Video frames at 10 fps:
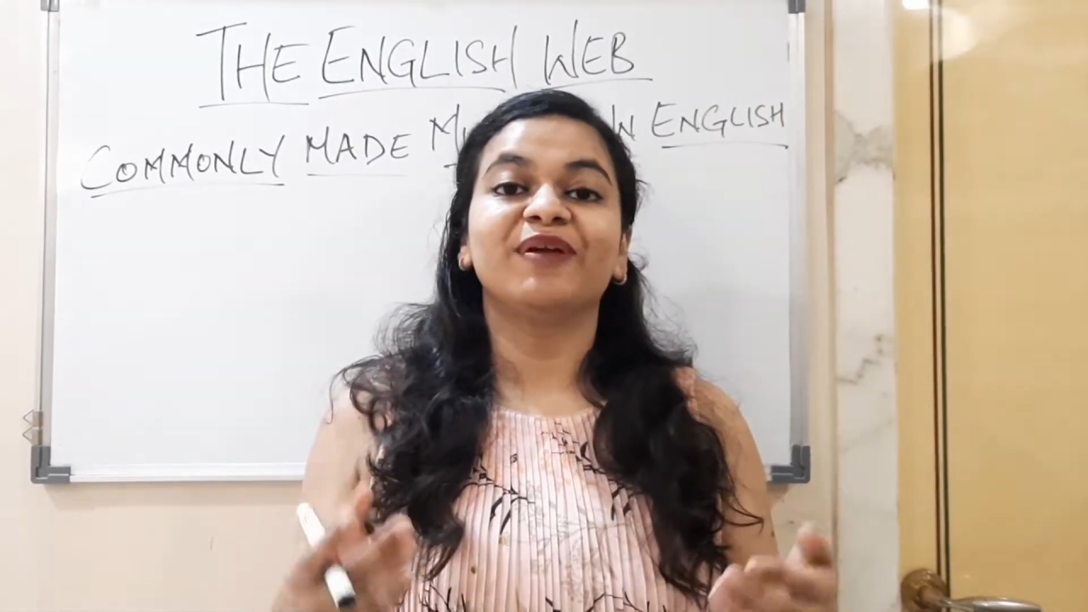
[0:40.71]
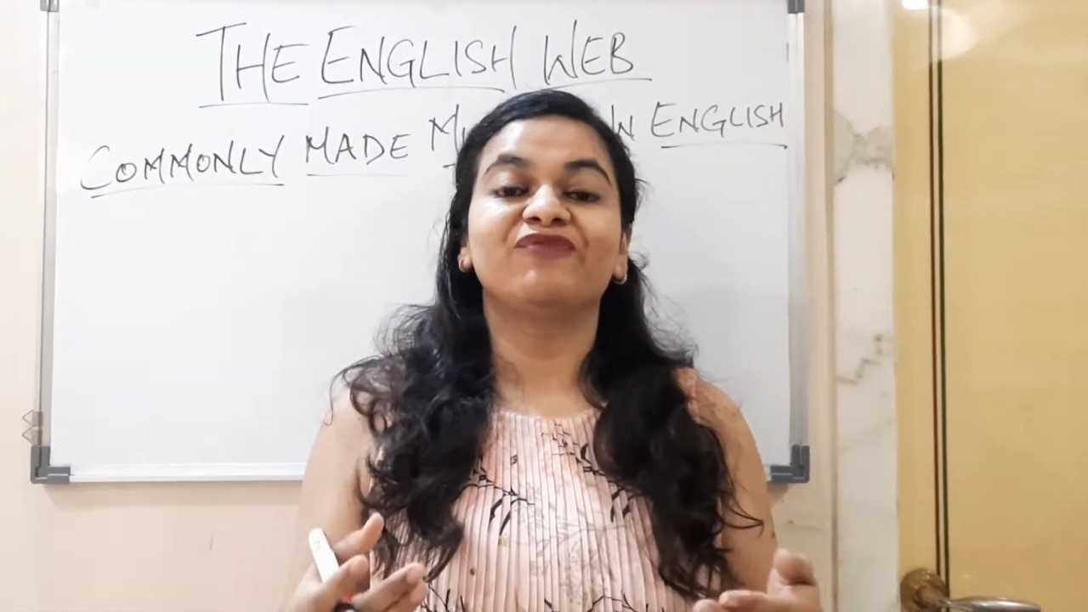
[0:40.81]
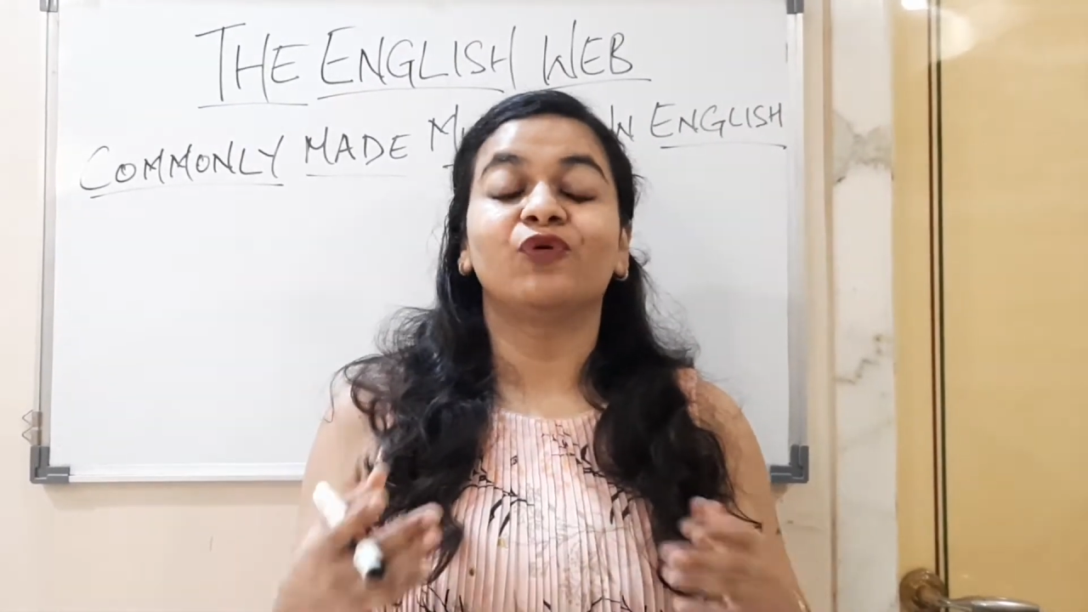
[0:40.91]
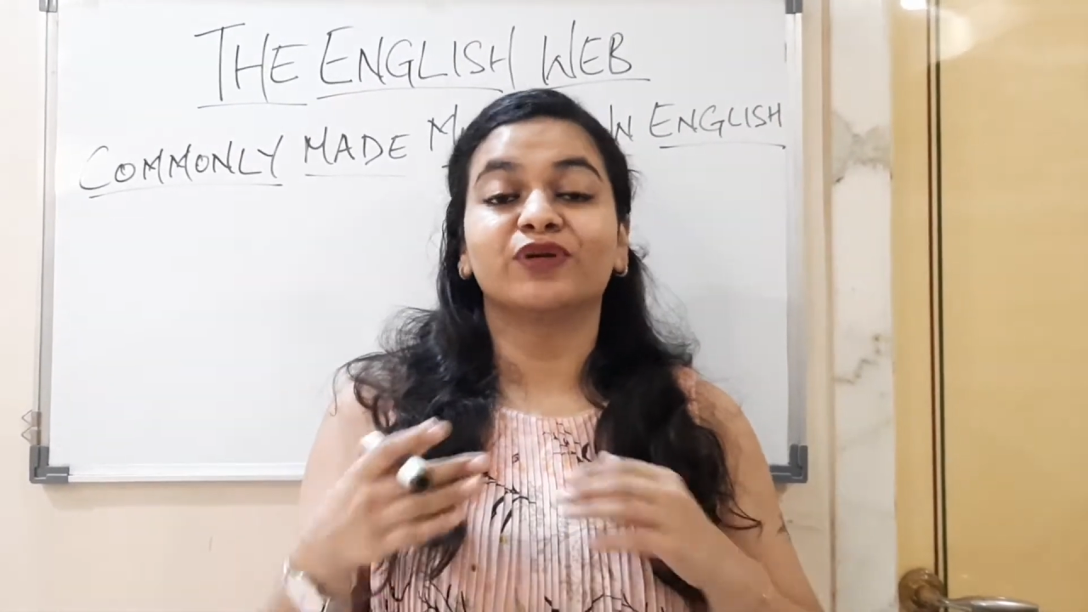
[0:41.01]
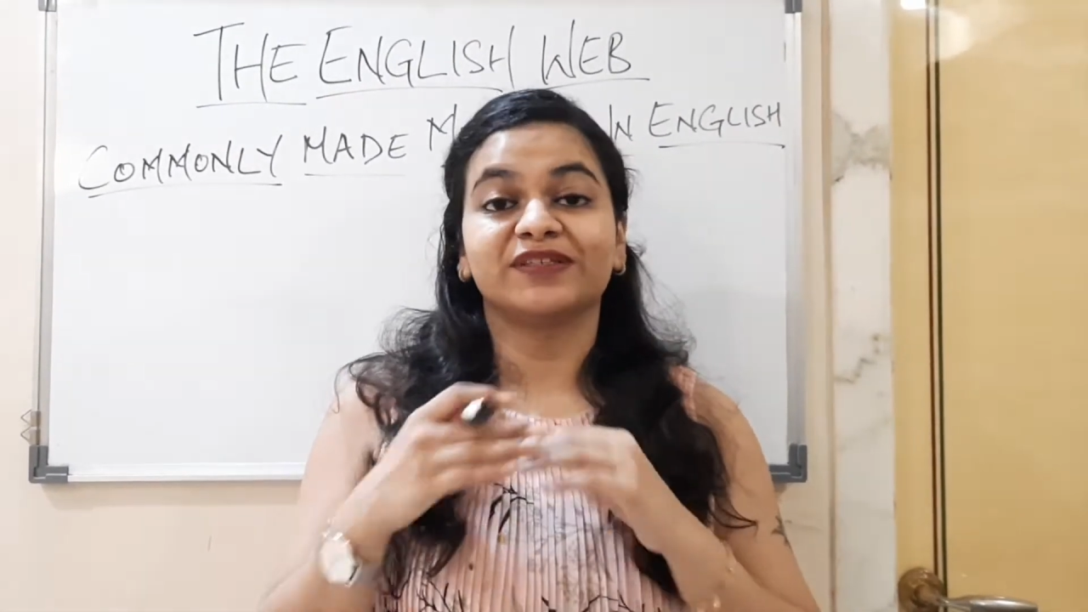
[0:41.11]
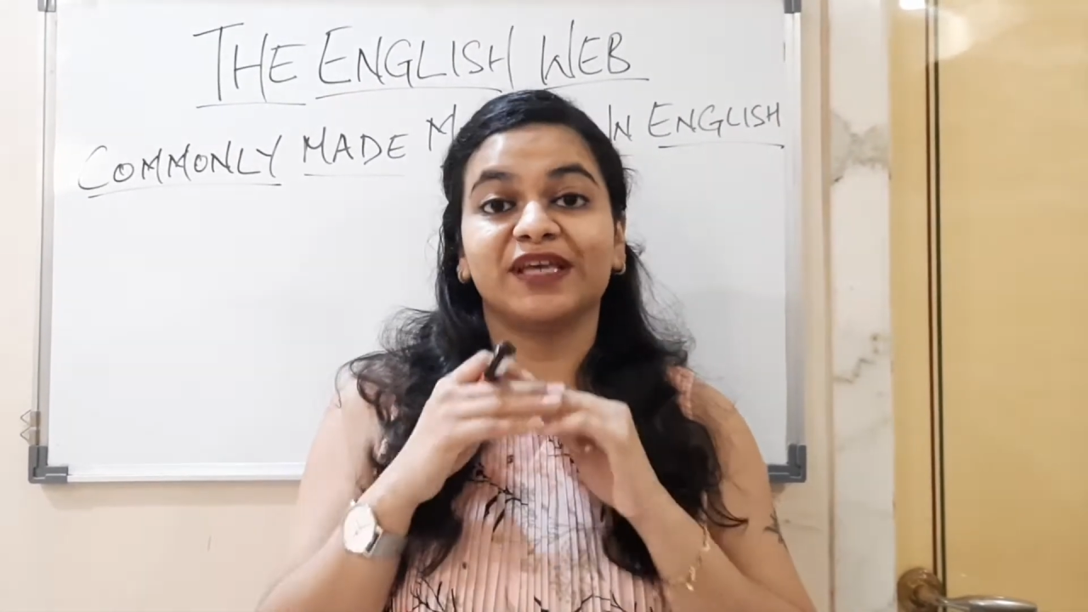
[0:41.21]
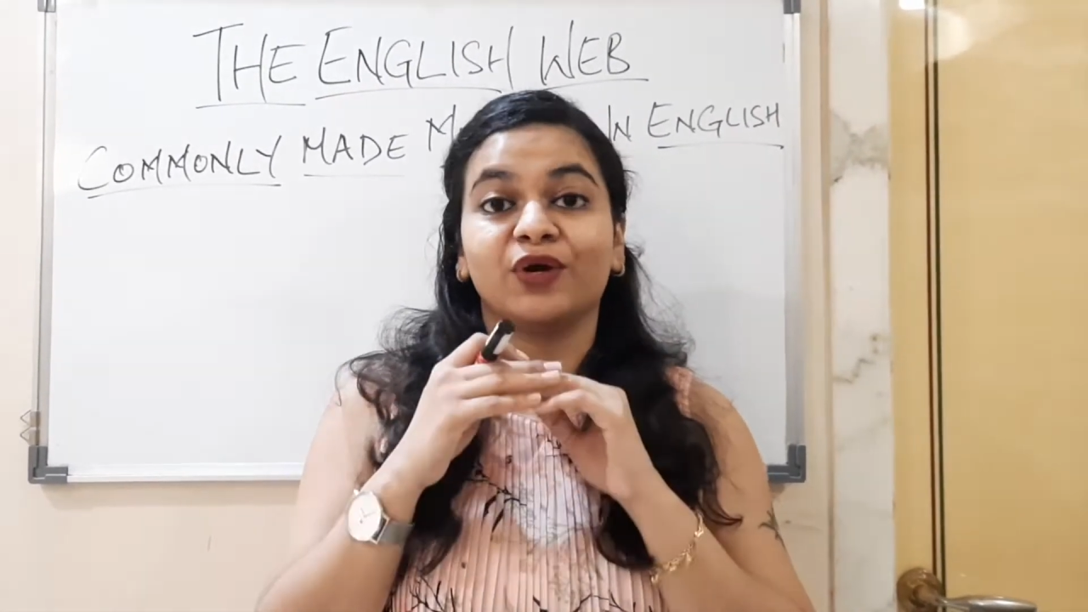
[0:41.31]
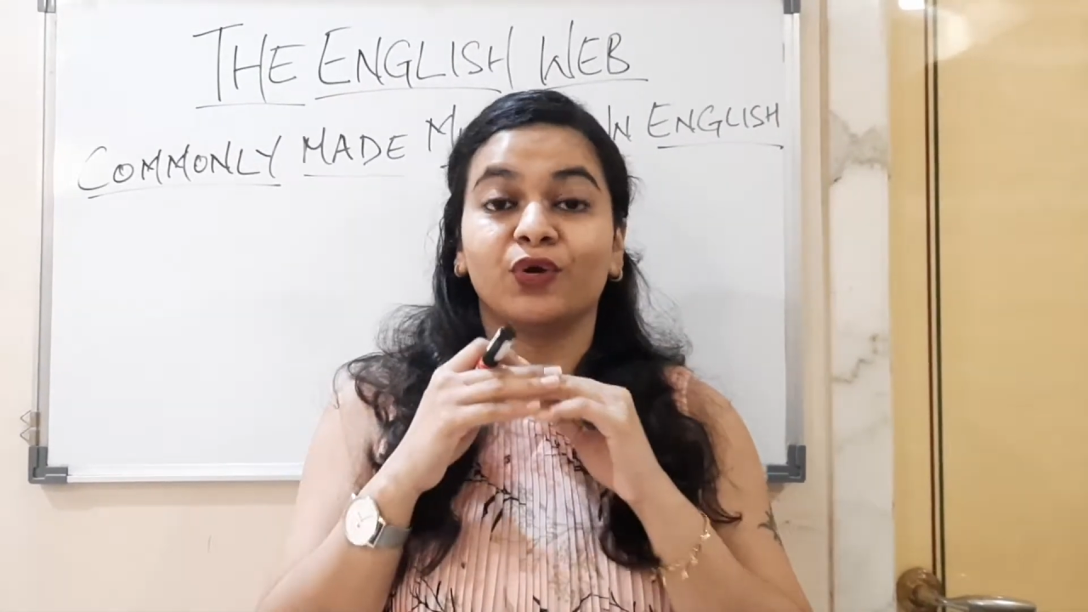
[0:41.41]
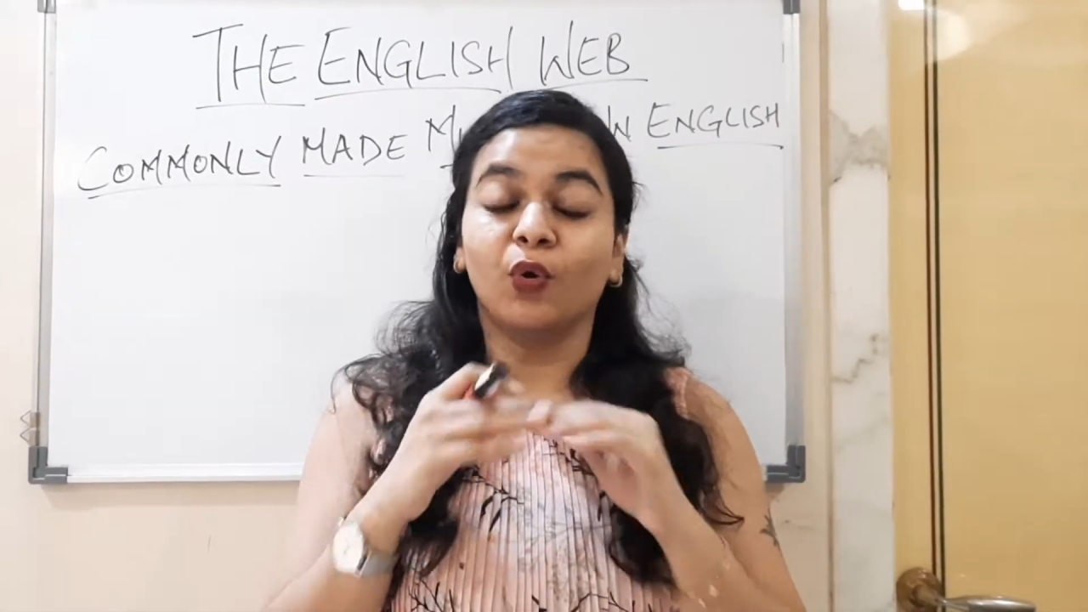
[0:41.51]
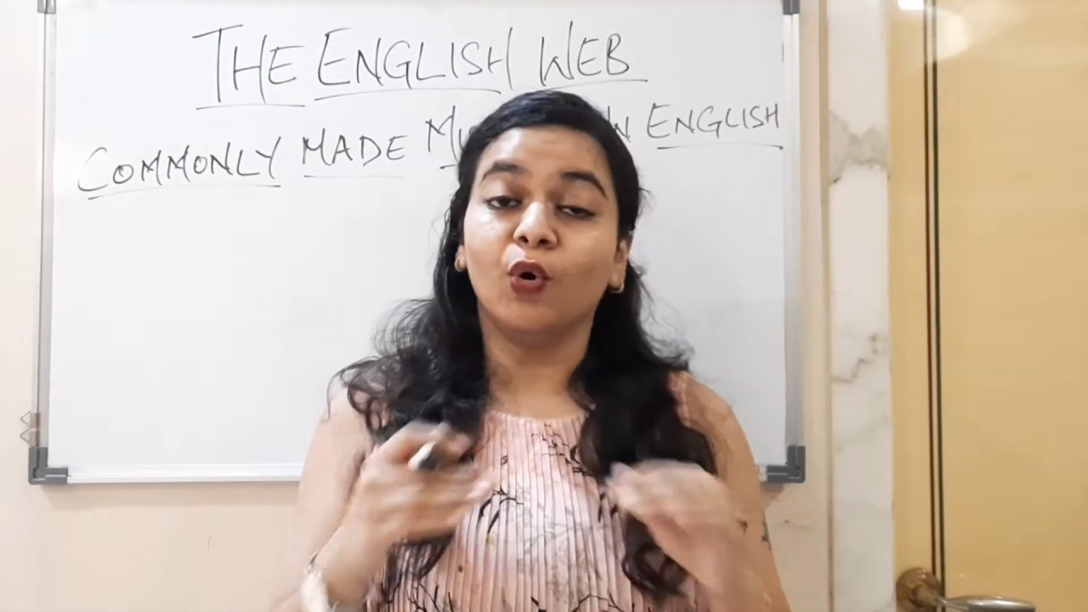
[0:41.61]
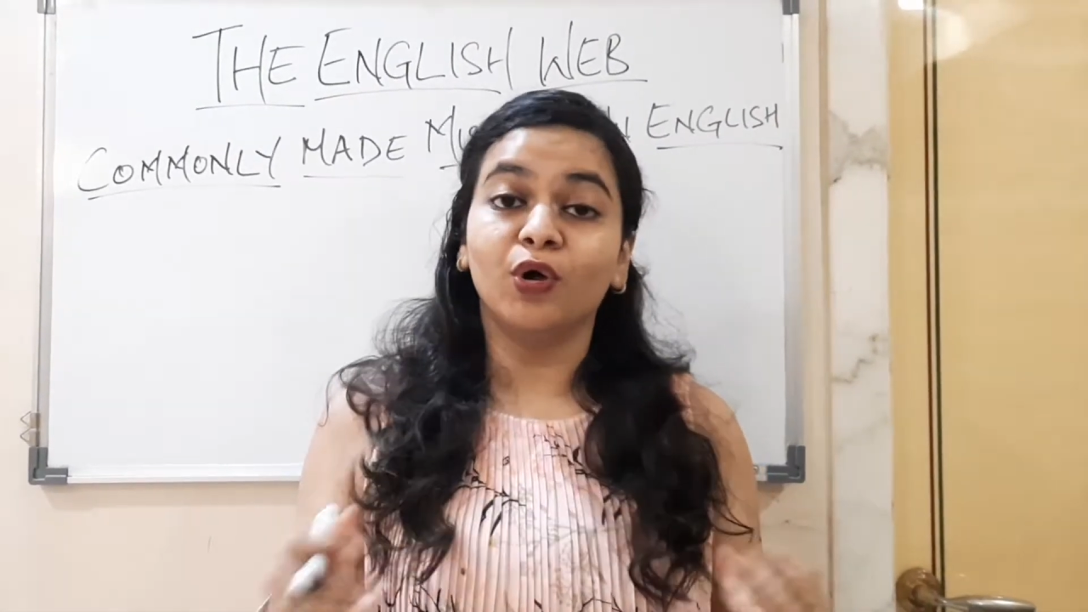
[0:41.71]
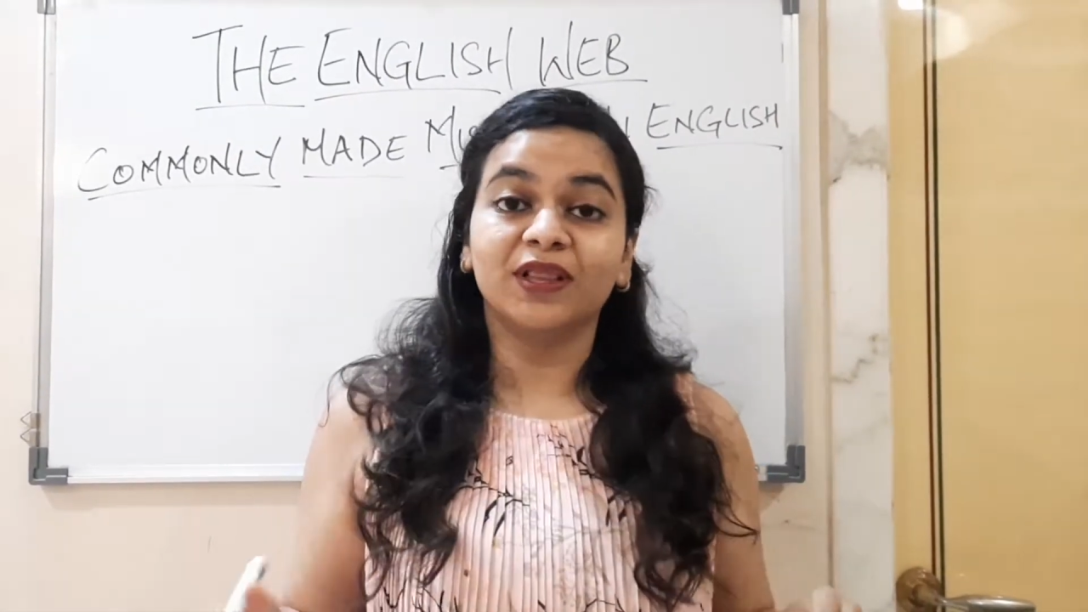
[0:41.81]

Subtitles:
focusing on all